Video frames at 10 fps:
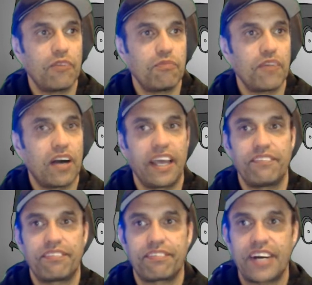I have
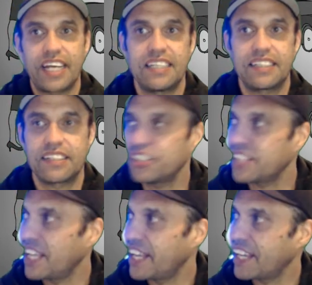friends that I used to
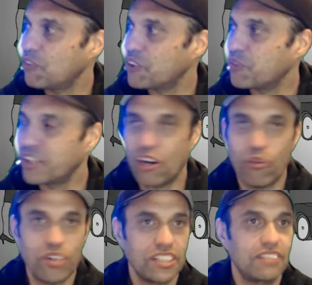hang out with when I
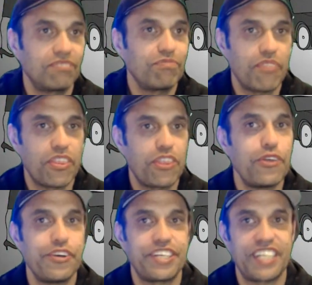was
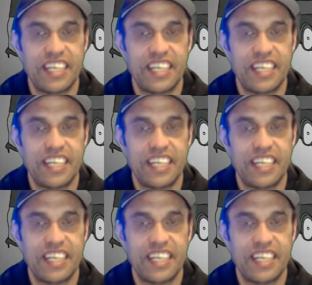30.